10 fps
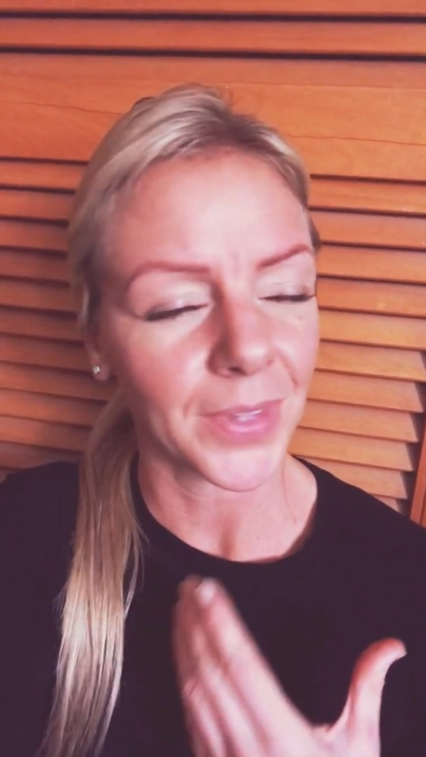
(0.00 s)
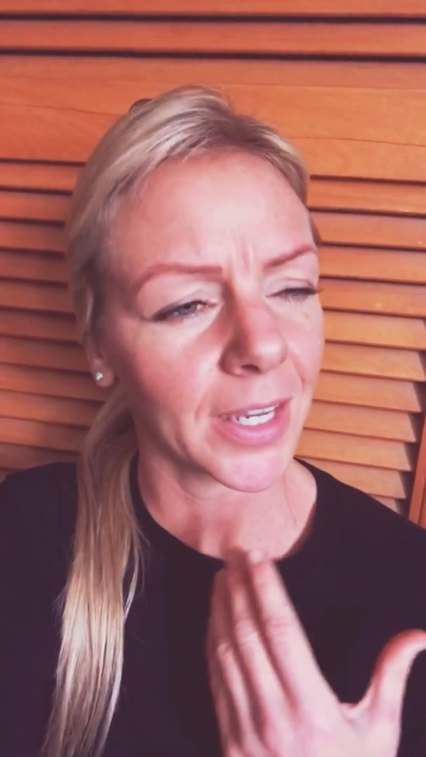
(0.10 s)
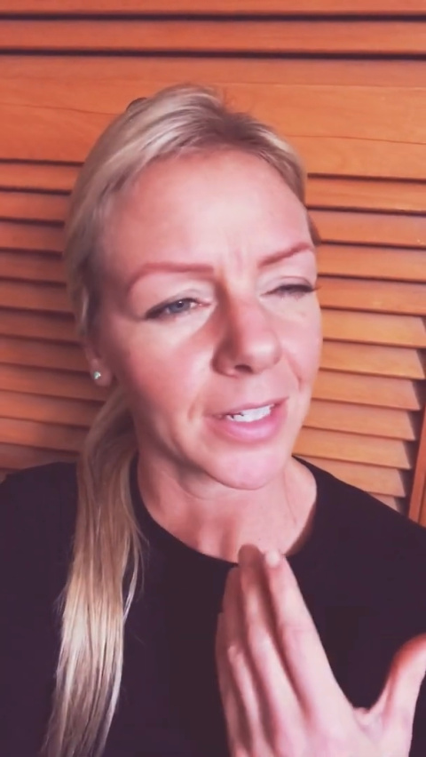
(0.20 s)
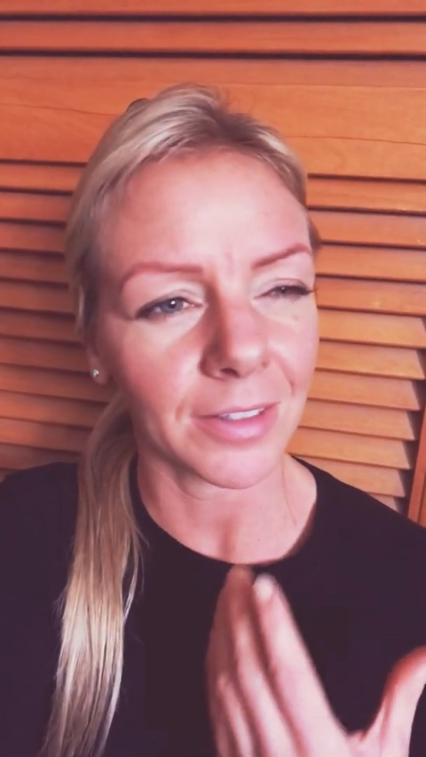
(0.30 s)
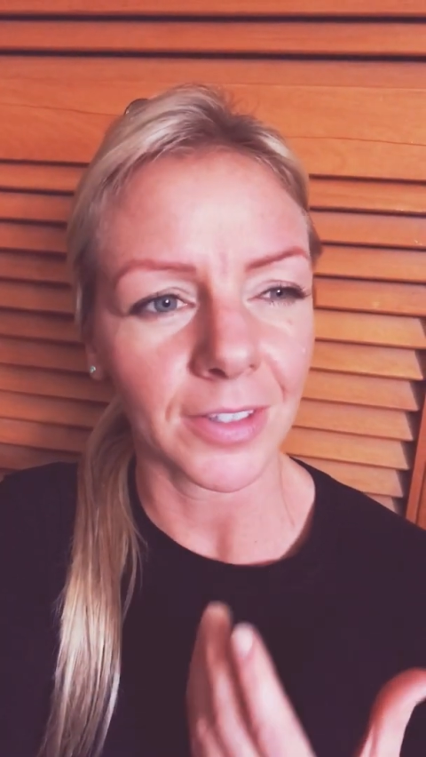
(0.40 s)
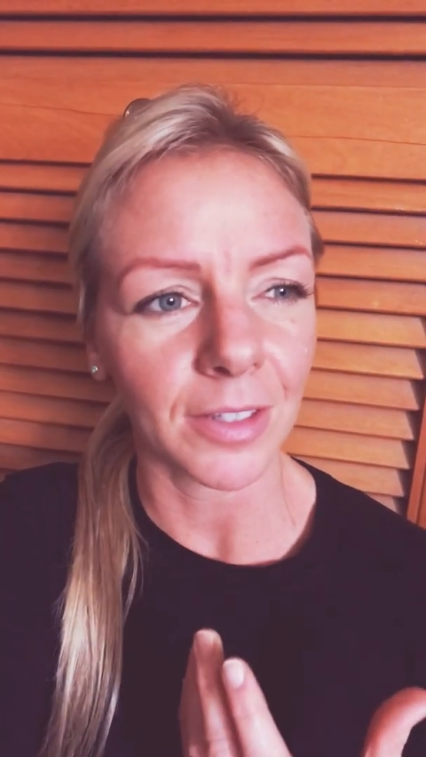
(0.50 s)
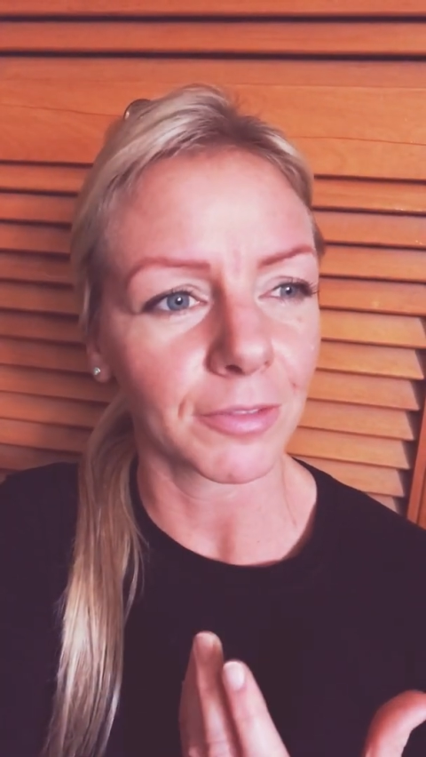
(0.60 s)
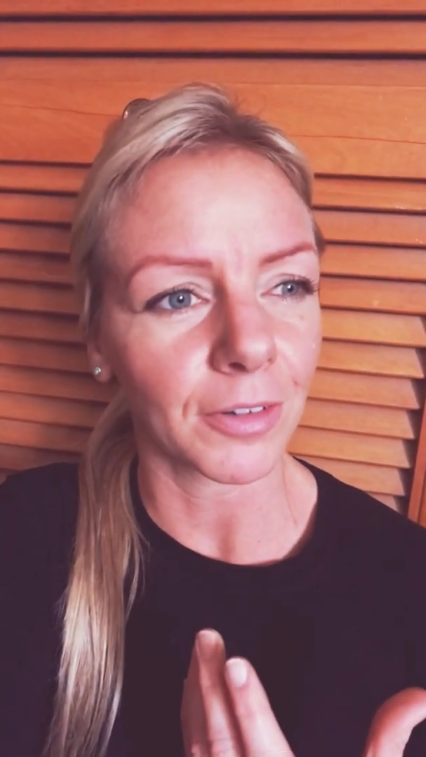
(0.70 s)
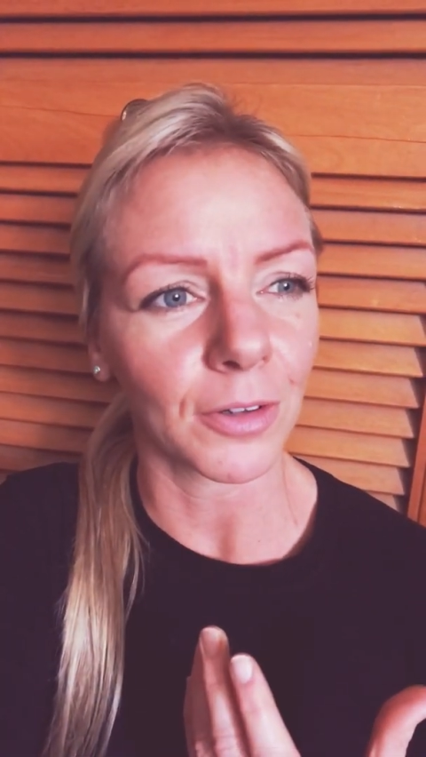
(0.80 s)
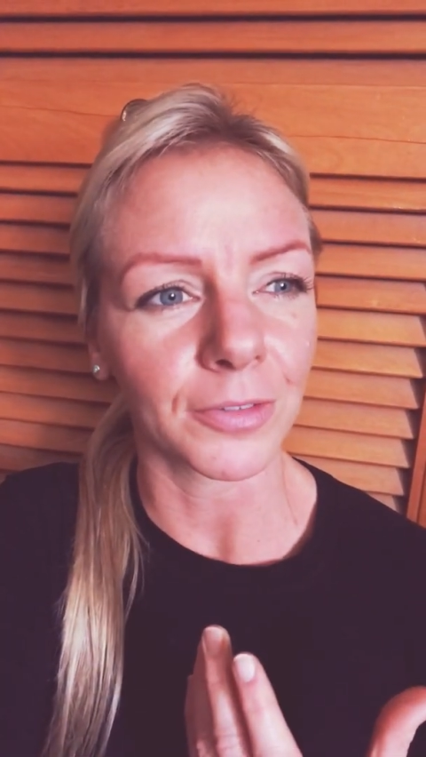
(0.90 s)
Anything
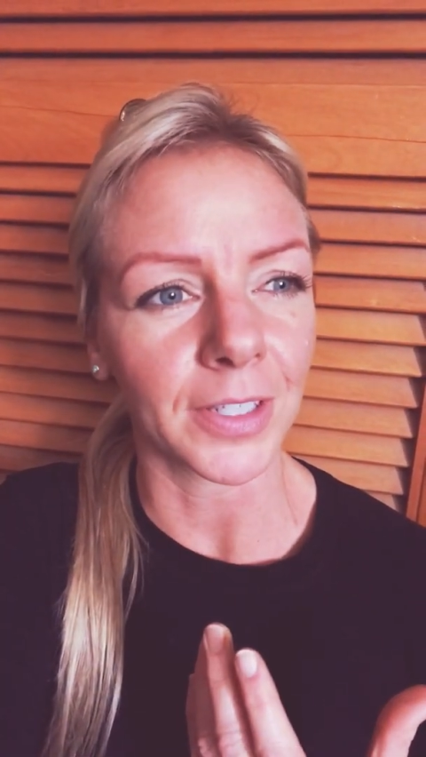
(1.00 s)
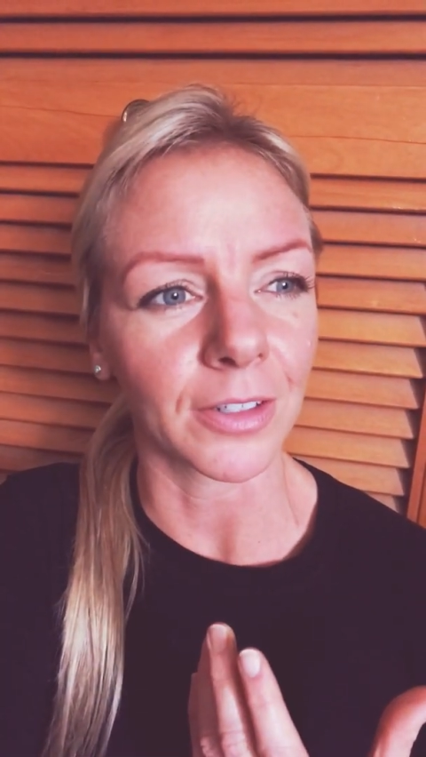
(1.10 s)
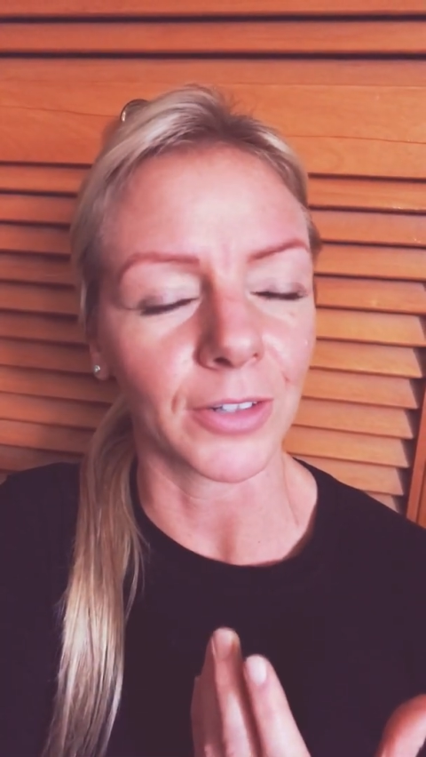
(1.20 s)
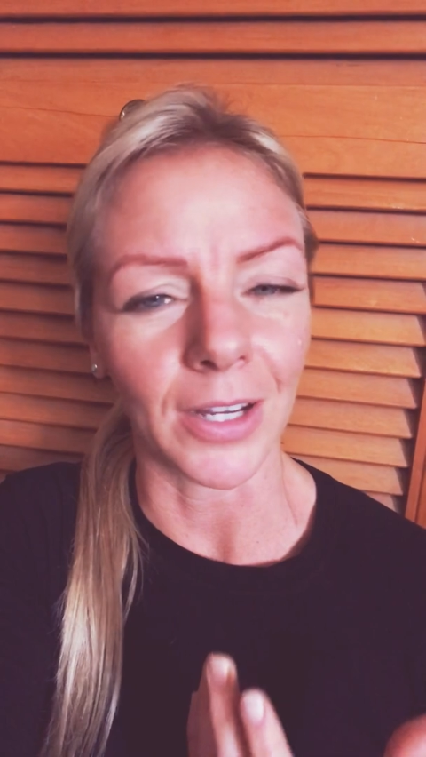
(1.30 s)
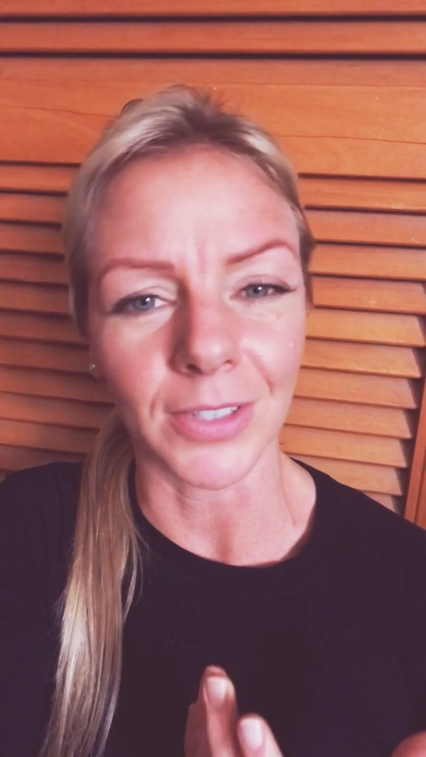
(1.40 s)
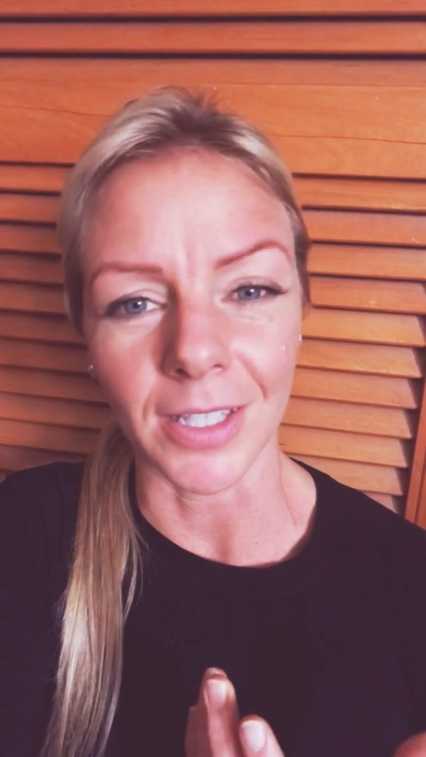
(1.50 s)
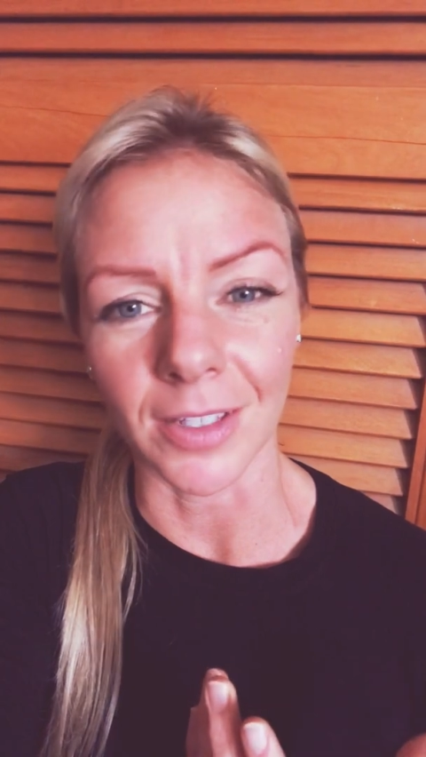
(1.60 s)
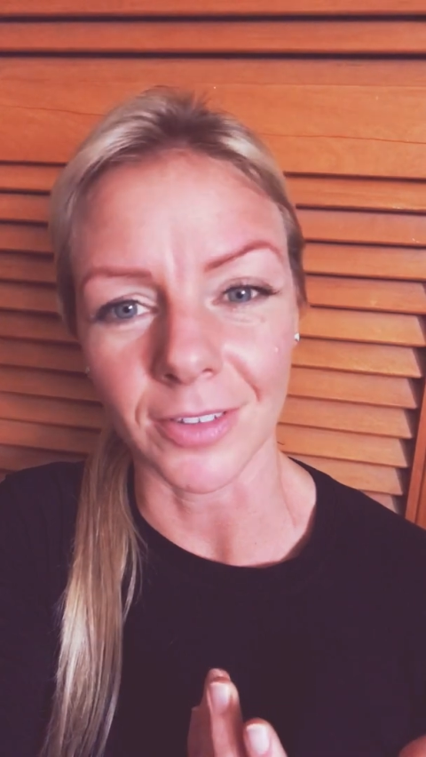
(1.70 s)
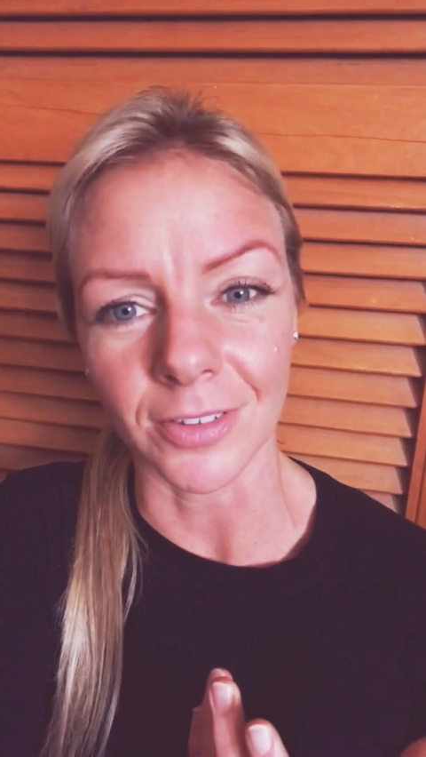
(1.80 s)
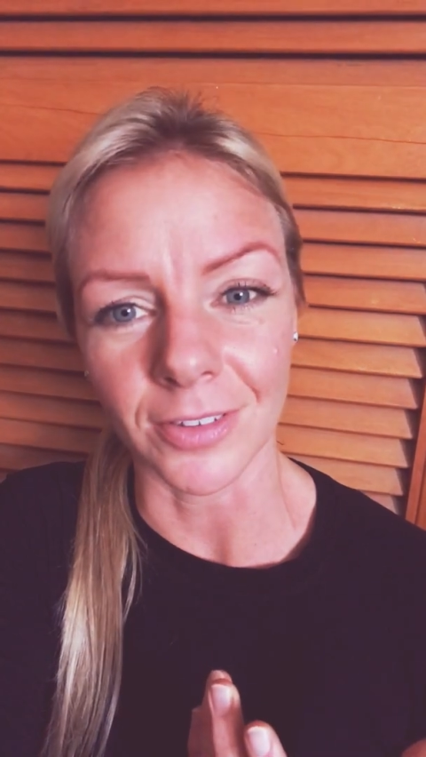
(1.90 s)
involving grounding
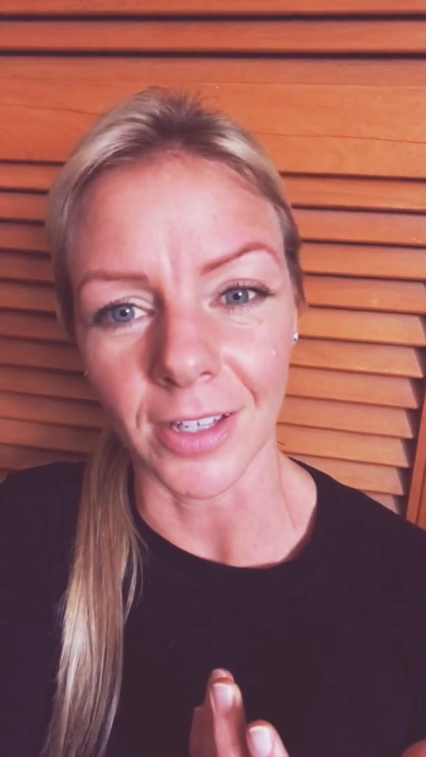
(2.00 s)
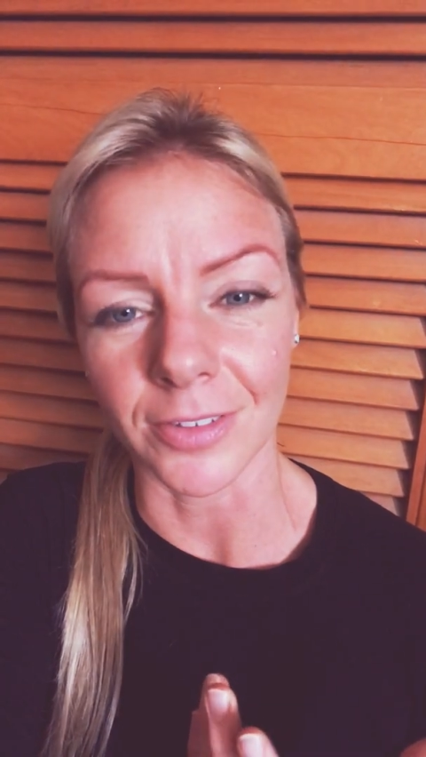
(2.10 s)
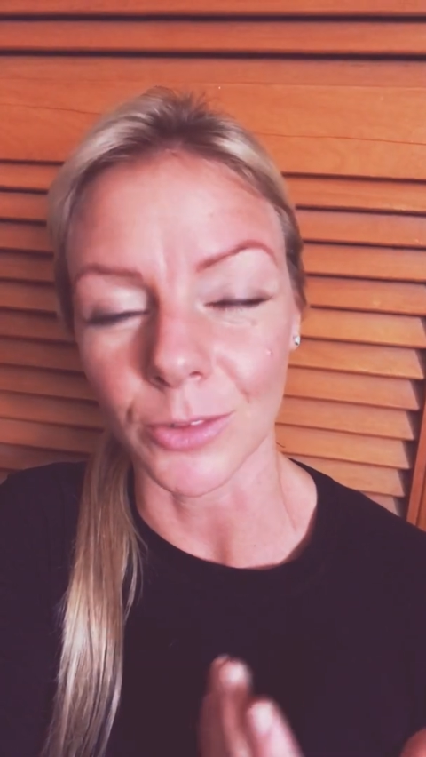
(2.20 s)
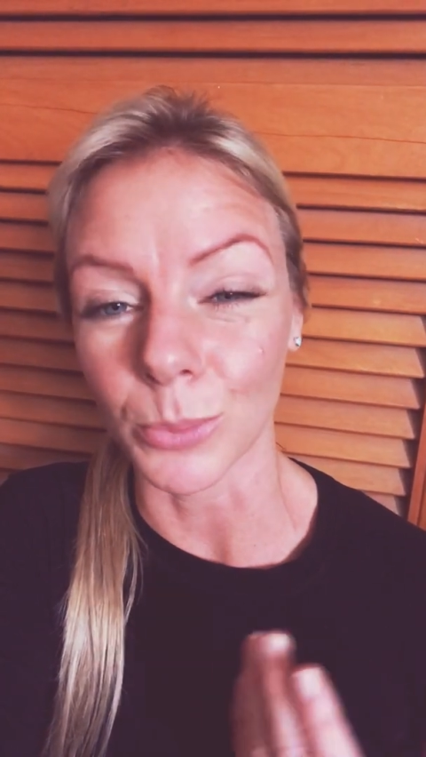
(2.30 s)
exercises,